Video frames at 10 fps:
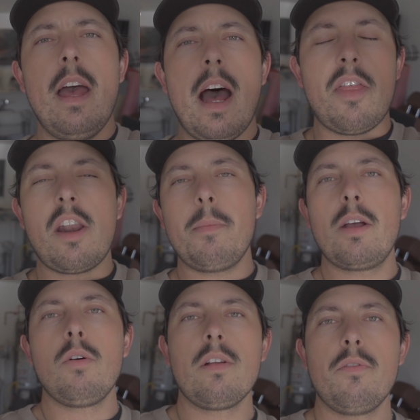I thought it'd be a
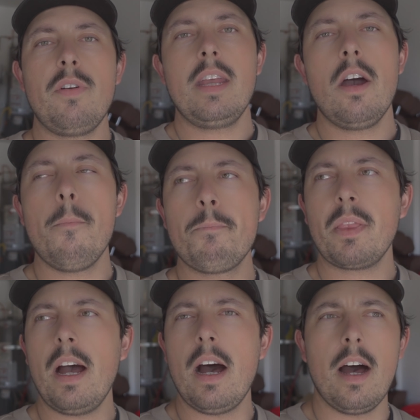cool little video.
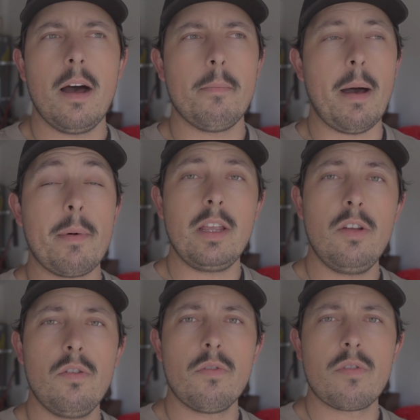I'm going to
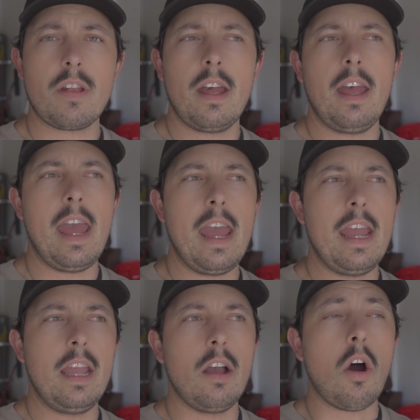use
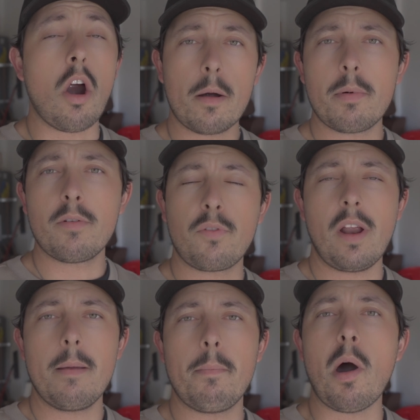a Harbor
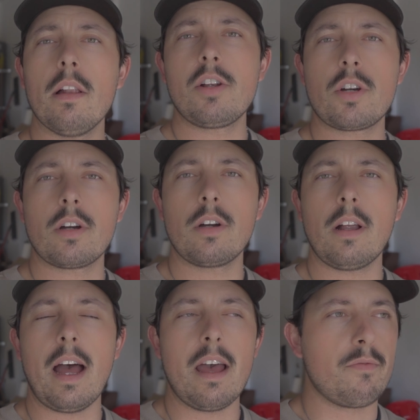Freight
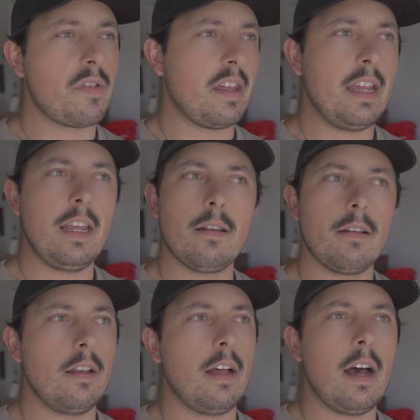polisher. I've seen
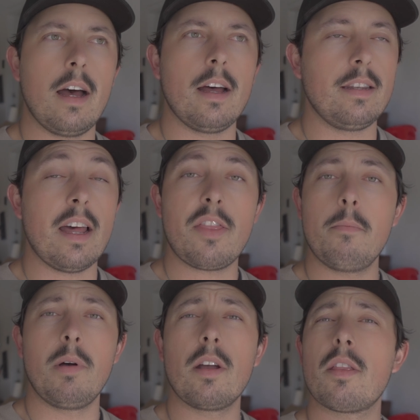
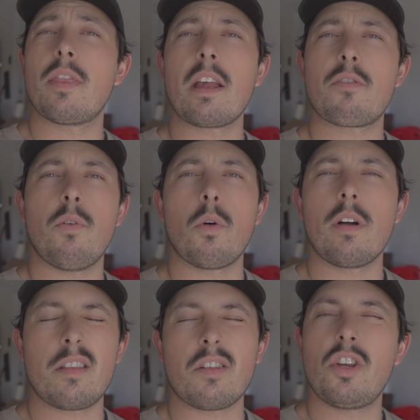nothing but good things for
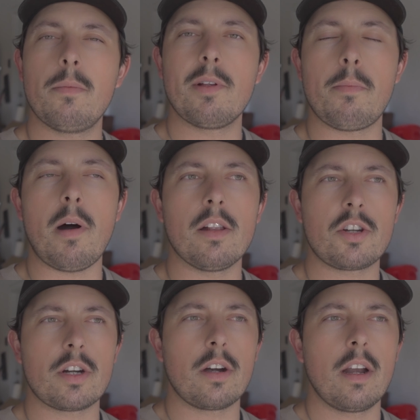it. It's a cheap little
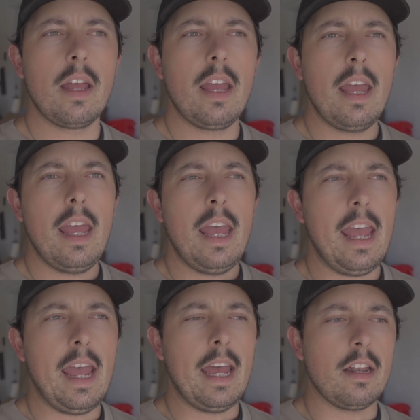polisher,
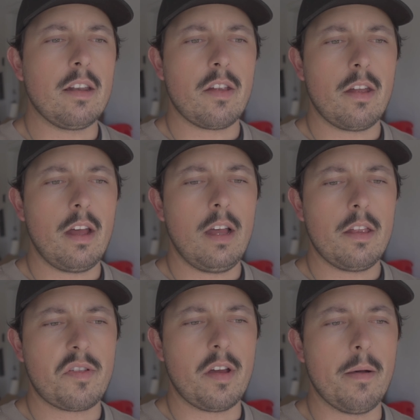and
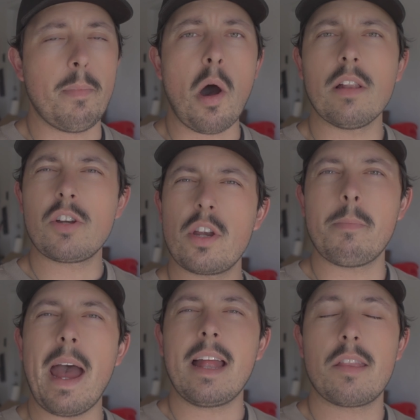some polishing
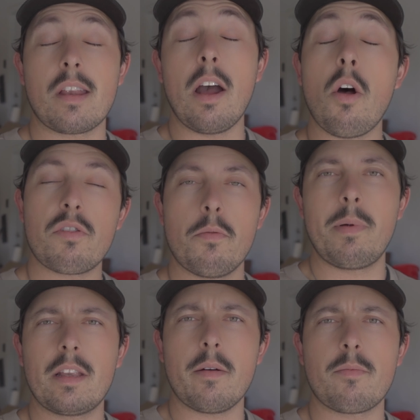pads that I also
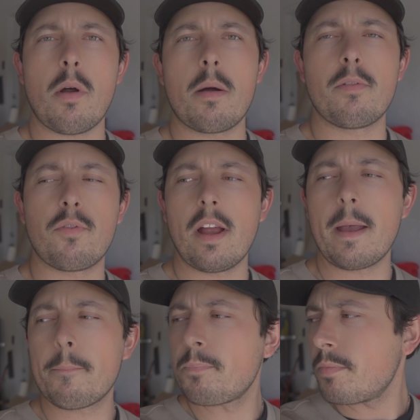picked up from Harbor Freight.